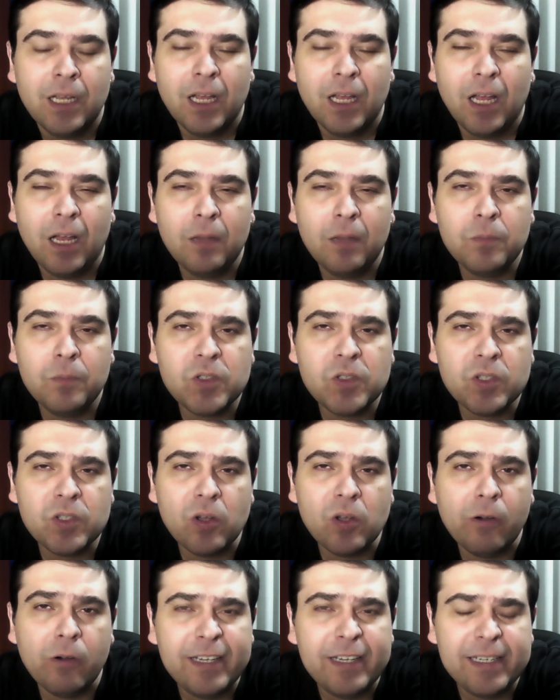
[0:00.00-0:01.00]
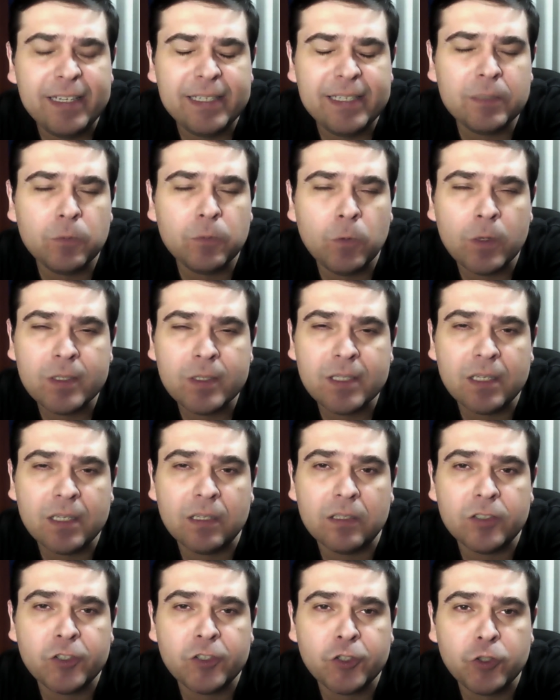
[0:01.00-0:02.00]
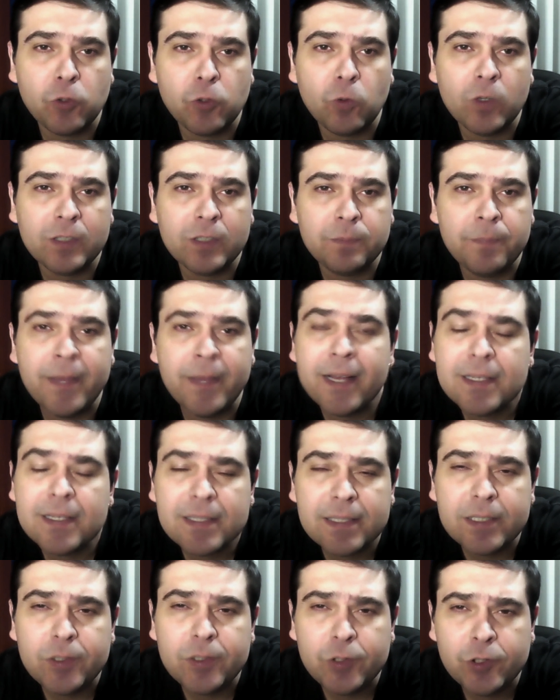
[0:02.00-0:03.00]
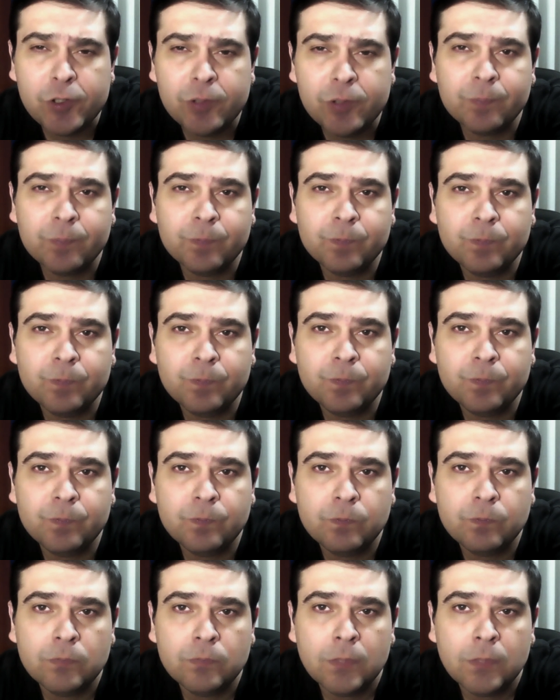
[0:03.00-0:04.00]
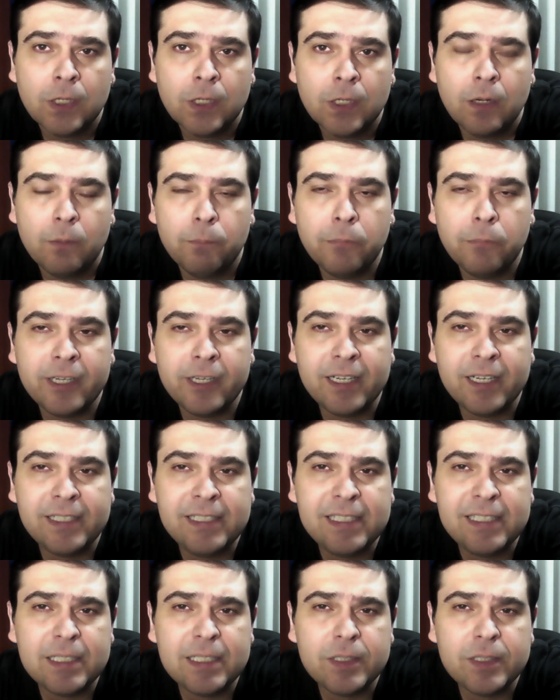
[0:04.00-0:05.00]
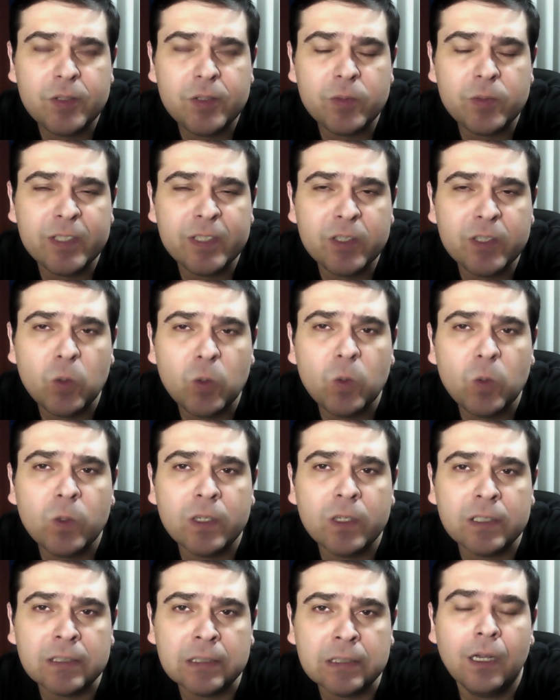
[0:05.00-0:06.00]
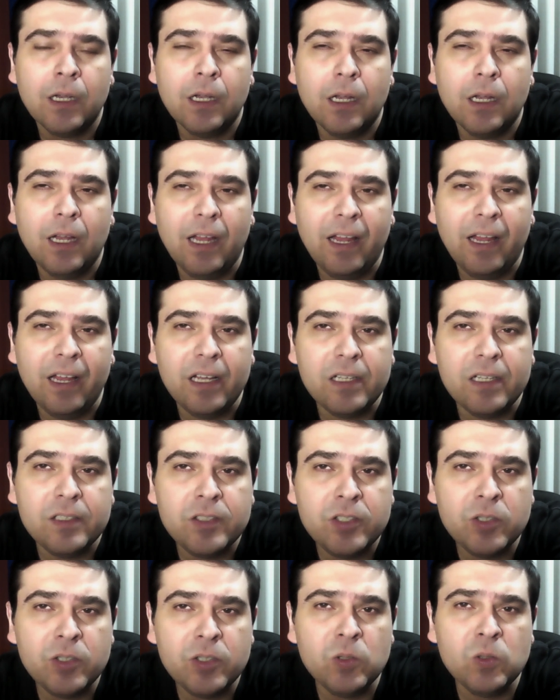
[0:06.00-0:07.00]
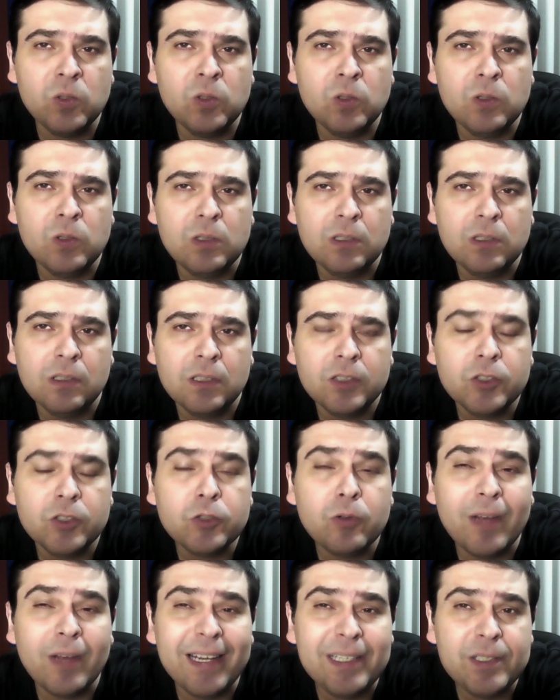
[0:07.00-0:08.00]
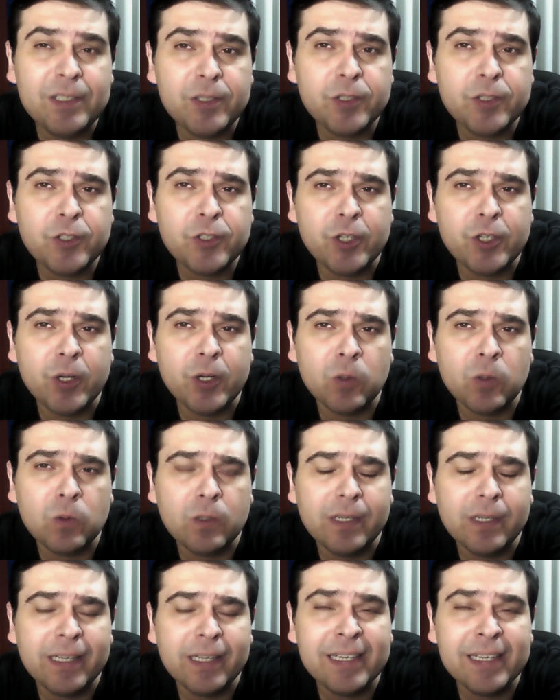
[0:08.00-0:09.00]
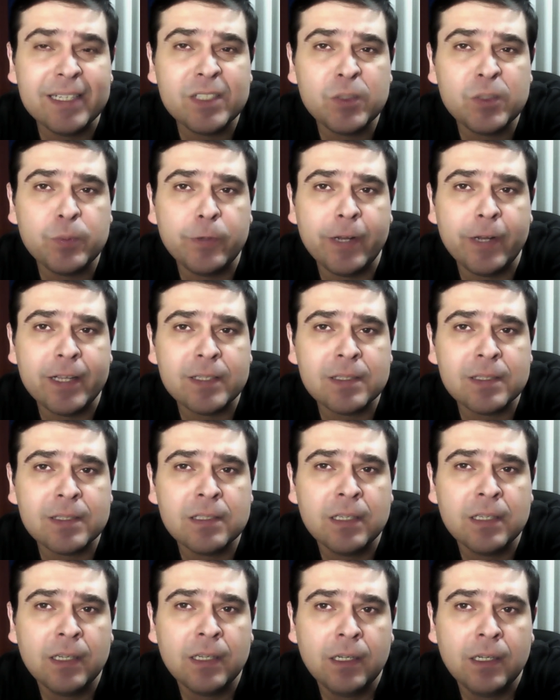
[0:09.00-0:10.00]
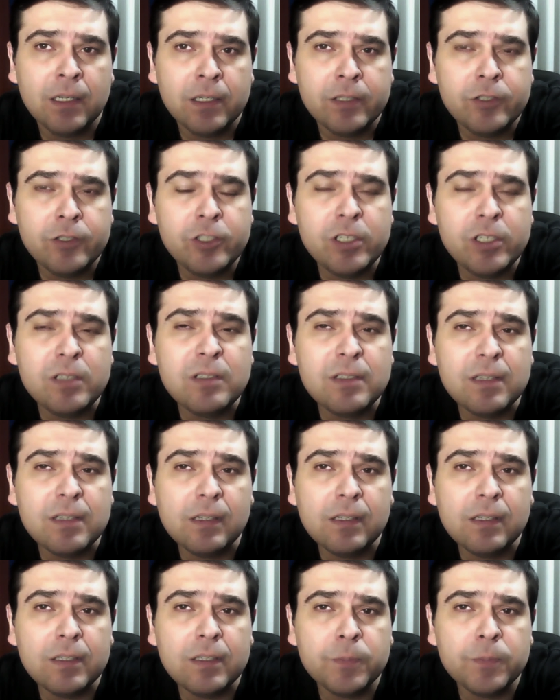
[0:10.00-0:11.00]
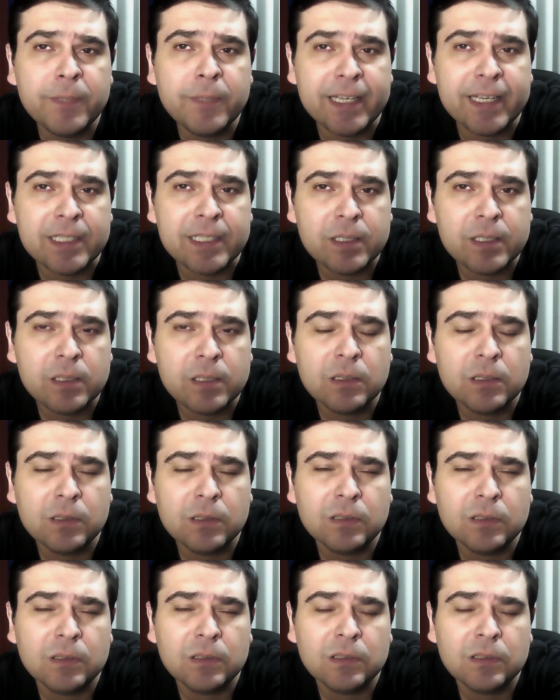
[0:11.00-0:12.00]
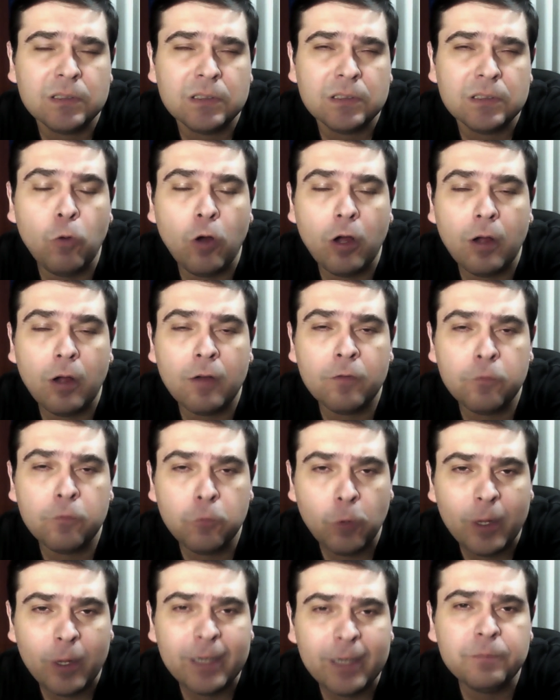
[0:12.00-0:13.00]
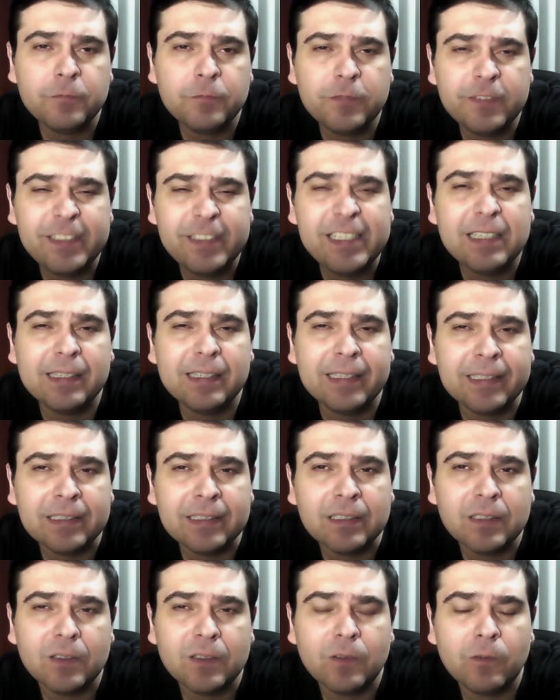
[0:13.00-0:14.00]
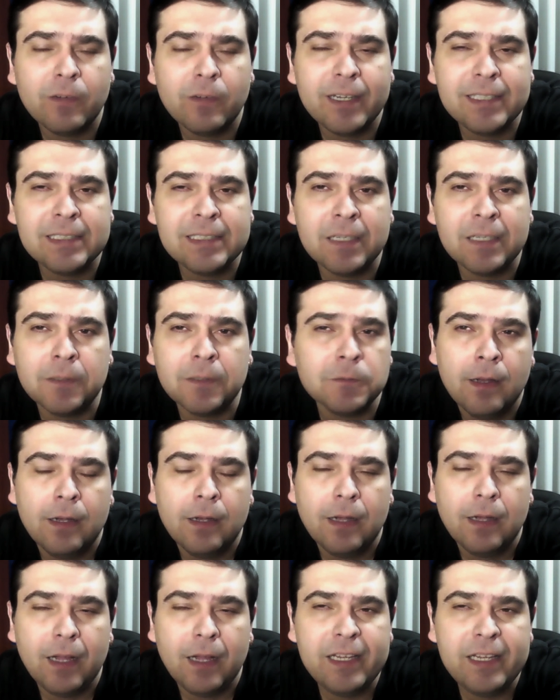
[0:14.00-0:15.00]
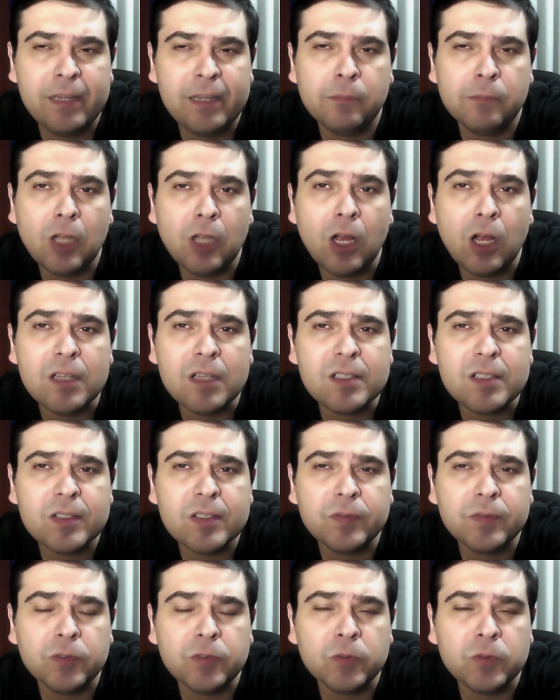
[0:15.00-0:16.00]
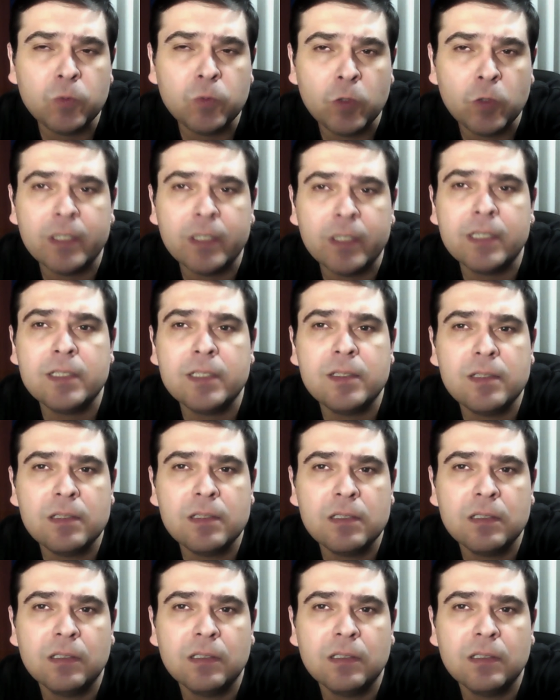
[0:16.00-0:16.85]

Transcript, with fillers: I'm sorry it was a short message, but I needed to record to try to show and express just a little bit of what I'm feeling right now. I am lost for words